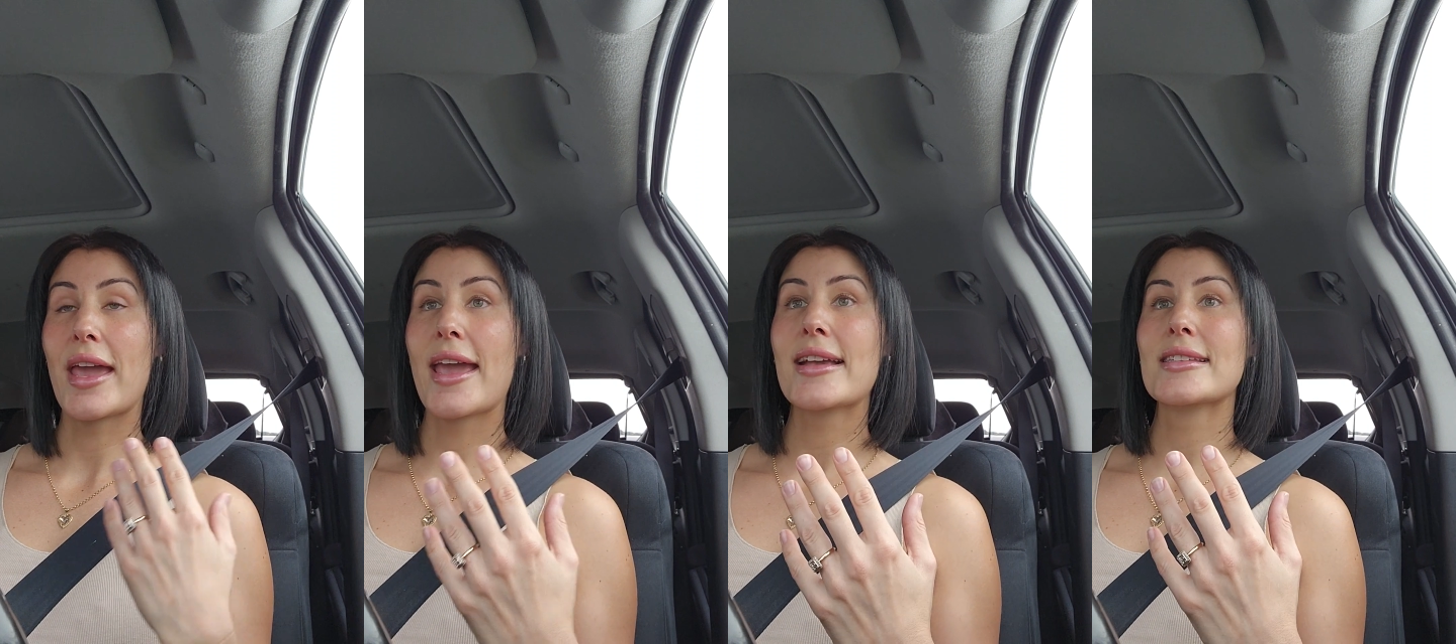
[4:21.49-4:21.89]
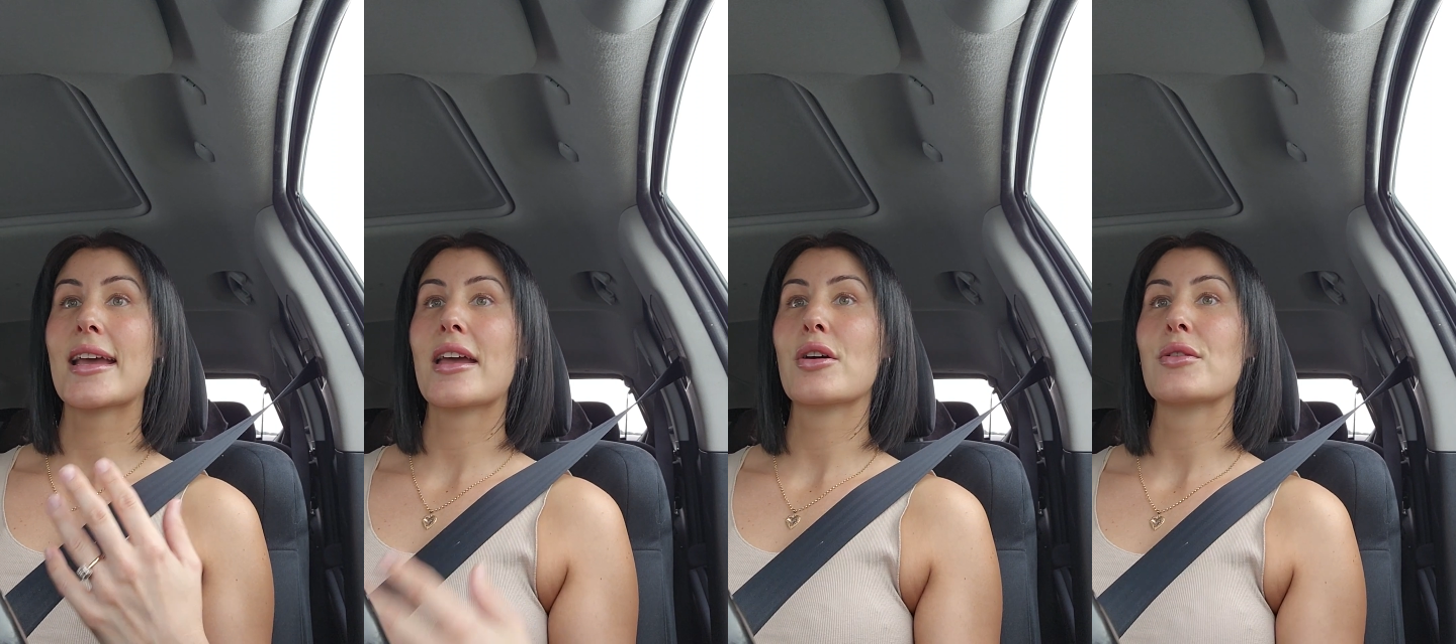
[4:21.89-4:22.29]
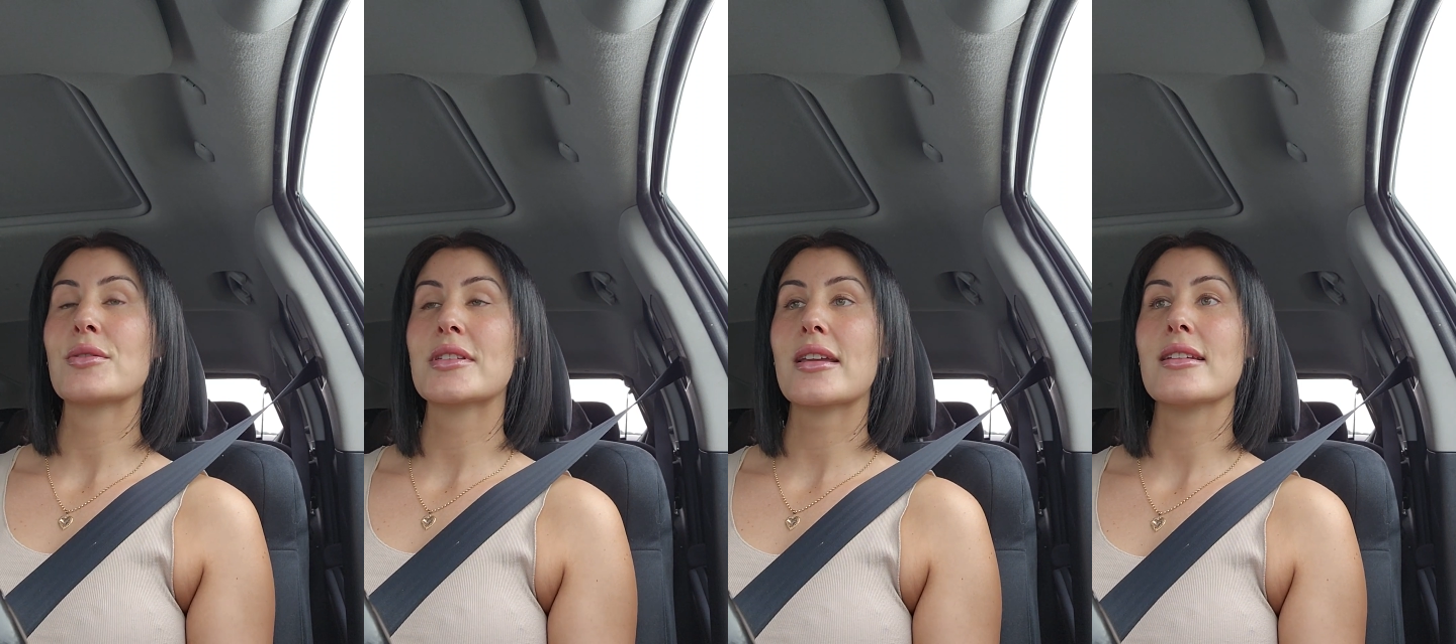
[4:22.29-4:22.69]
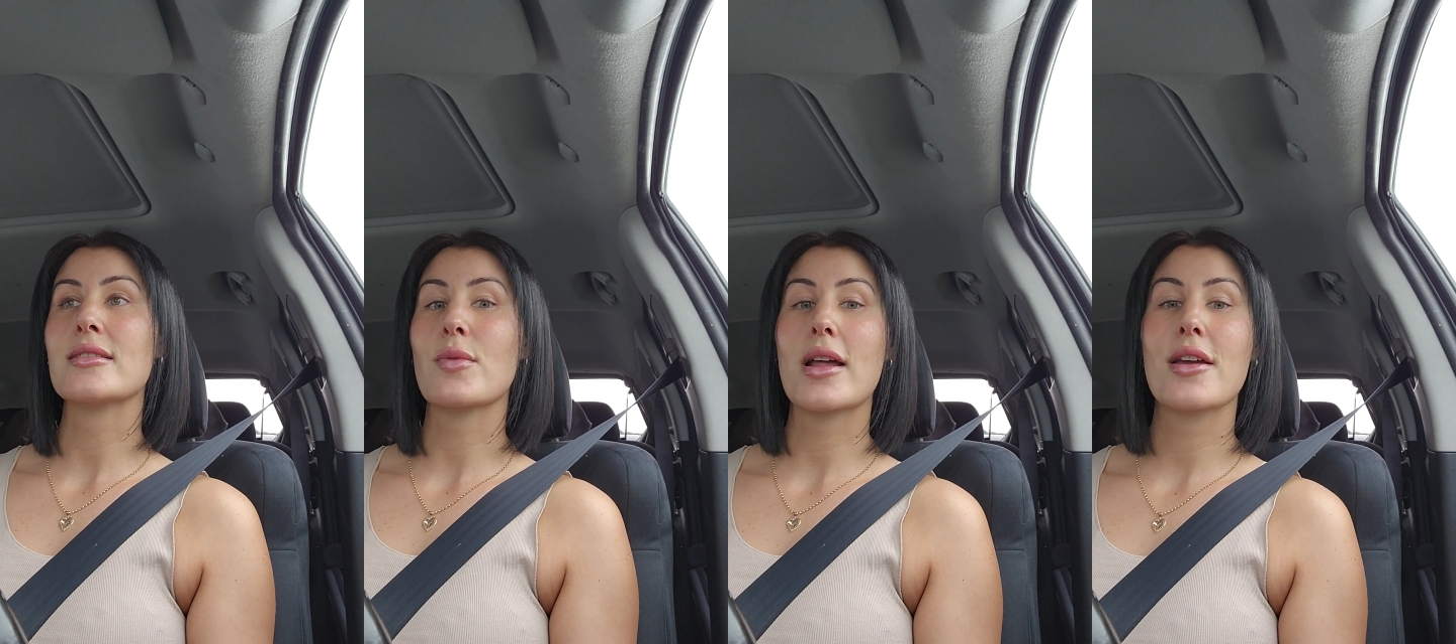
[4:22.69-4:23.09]
exhales
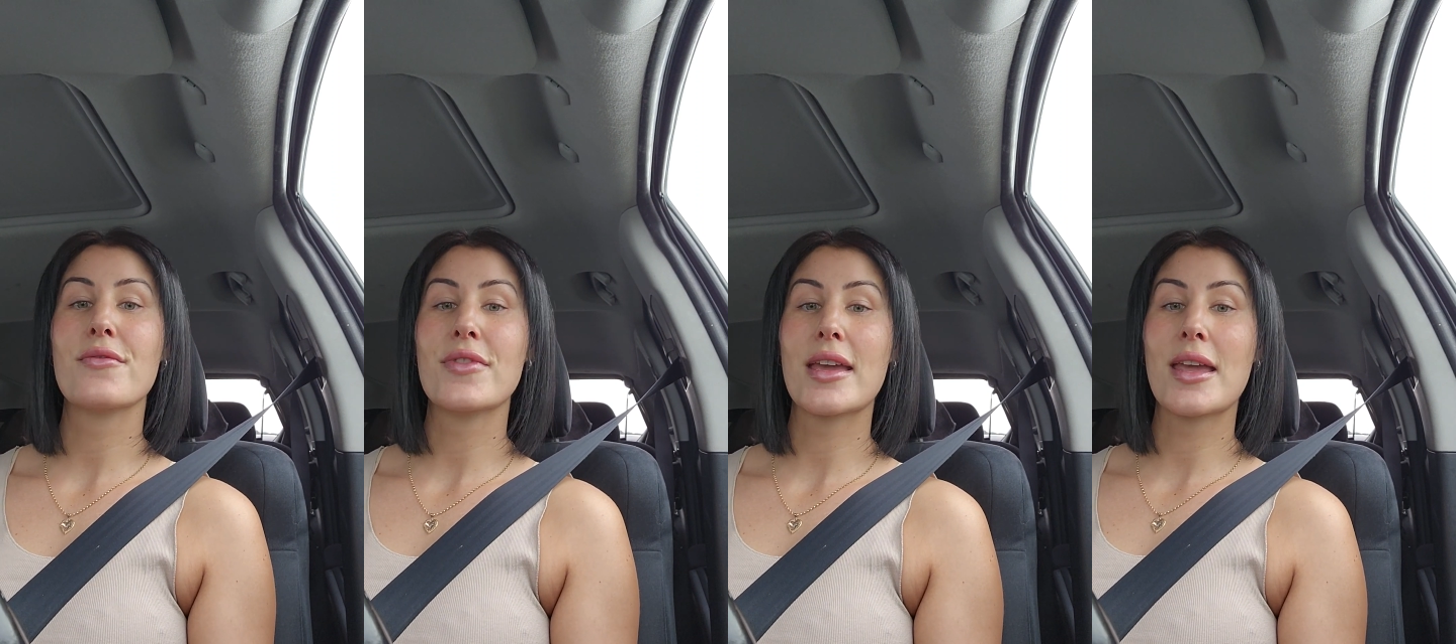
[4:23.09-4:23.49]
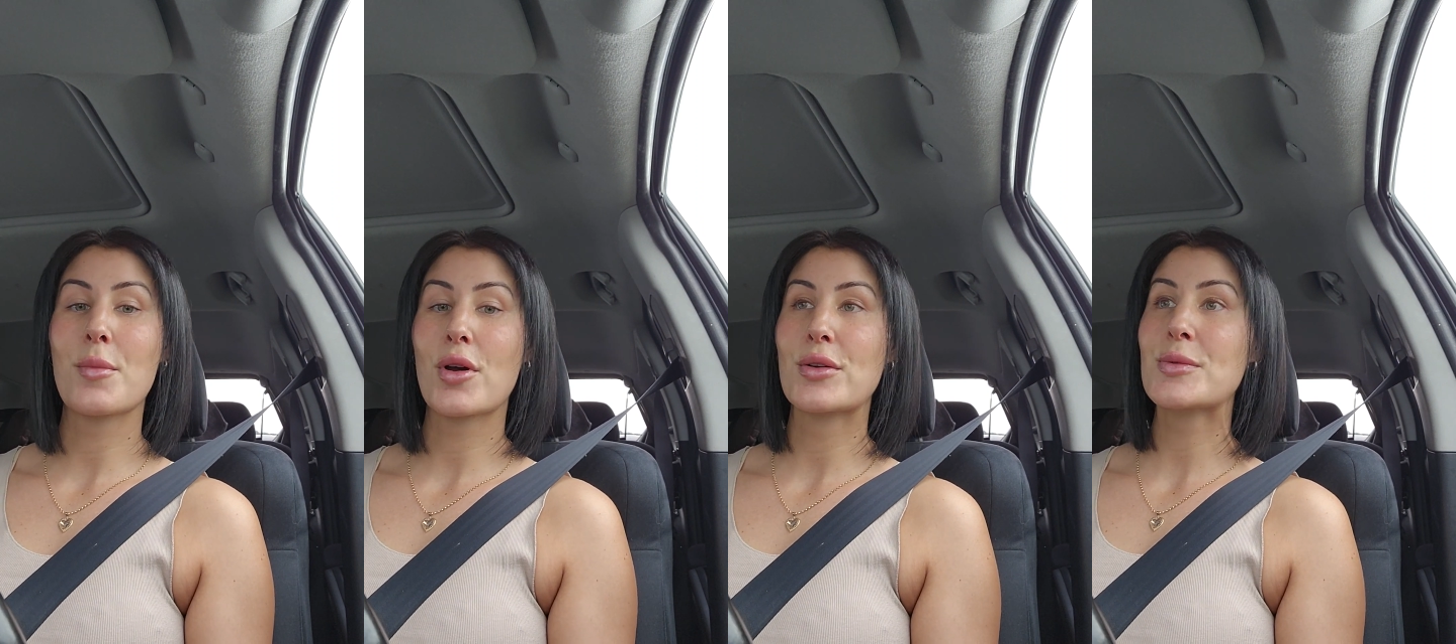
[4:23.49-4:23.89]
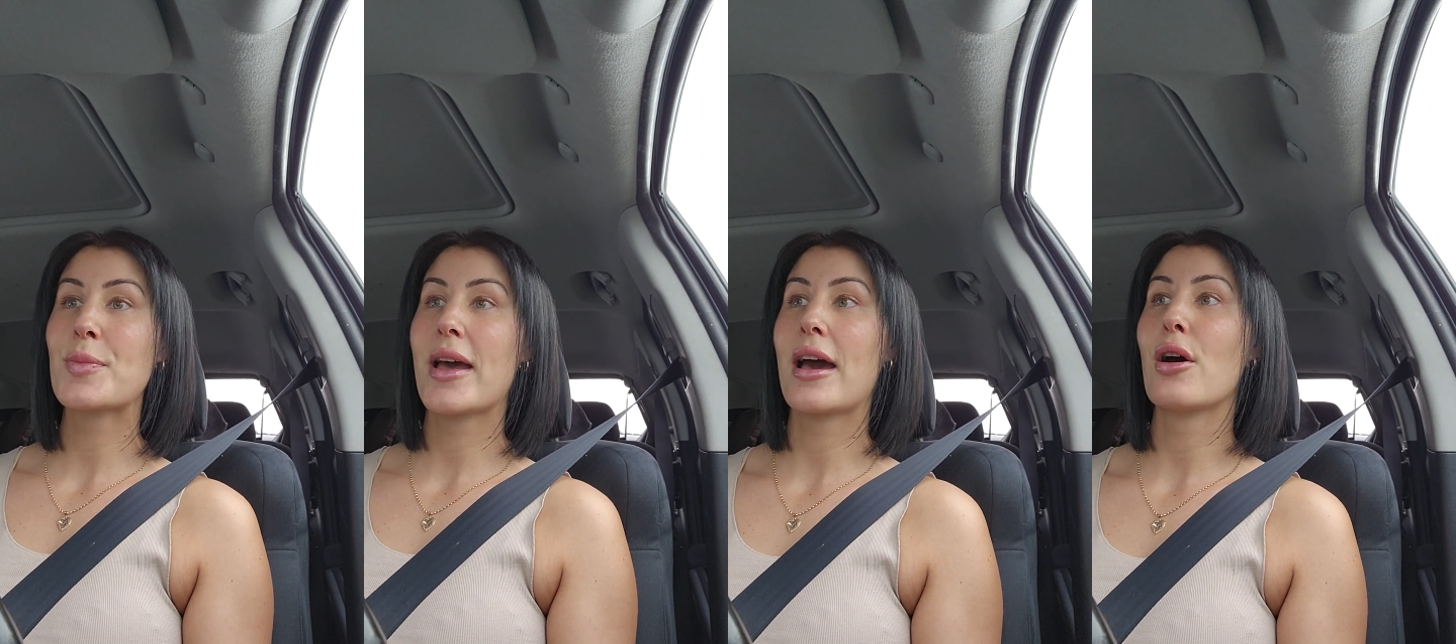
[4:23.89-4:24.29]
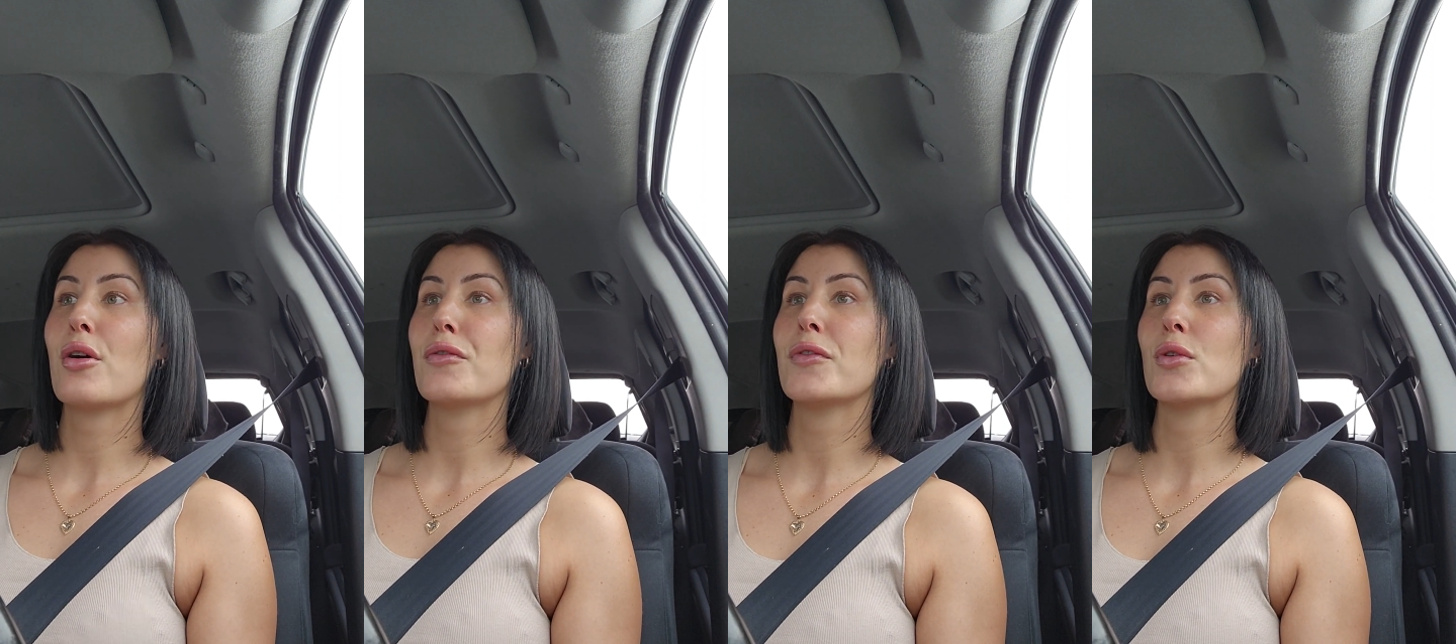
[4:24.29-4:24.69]
is one of the most
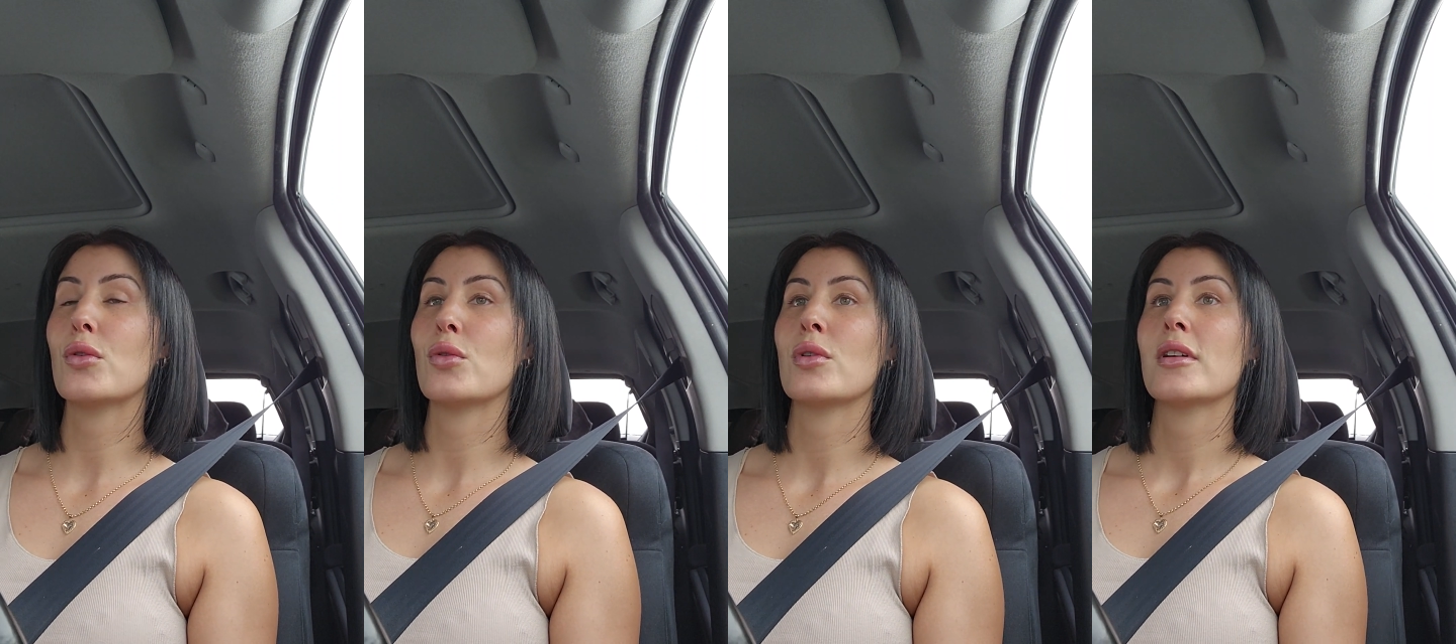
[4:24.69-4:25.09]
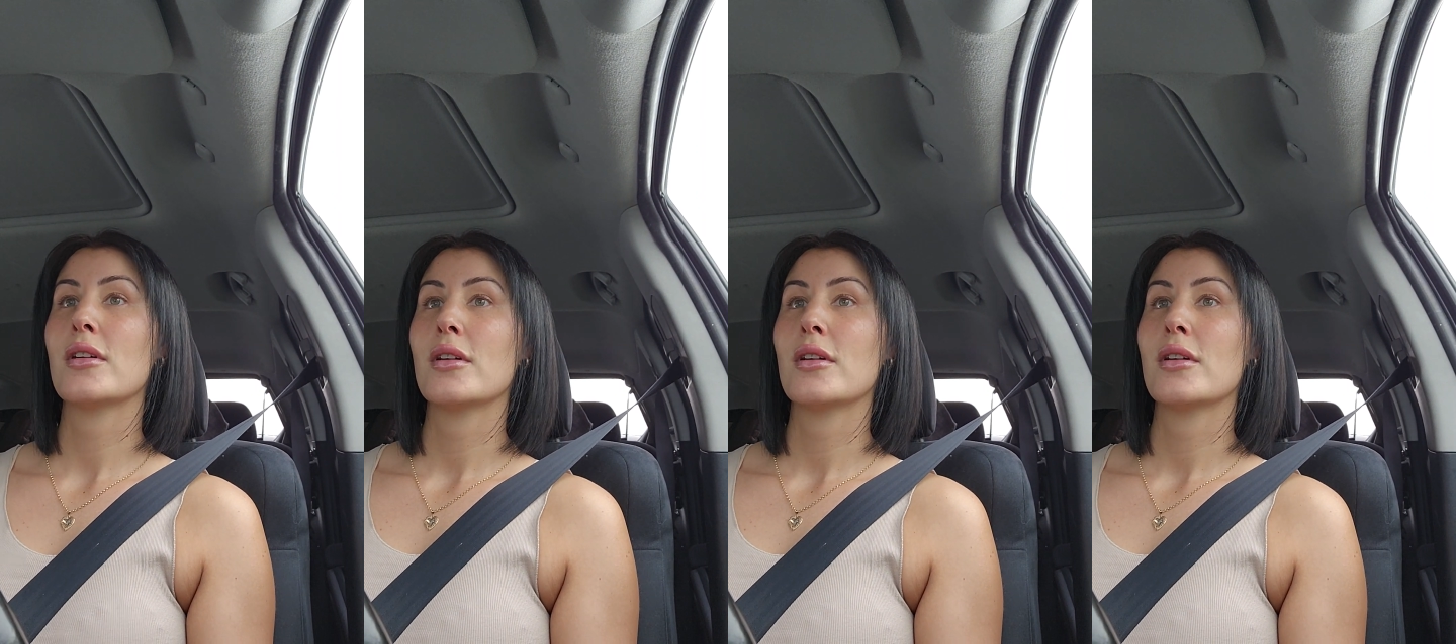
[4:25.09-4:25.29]
powerful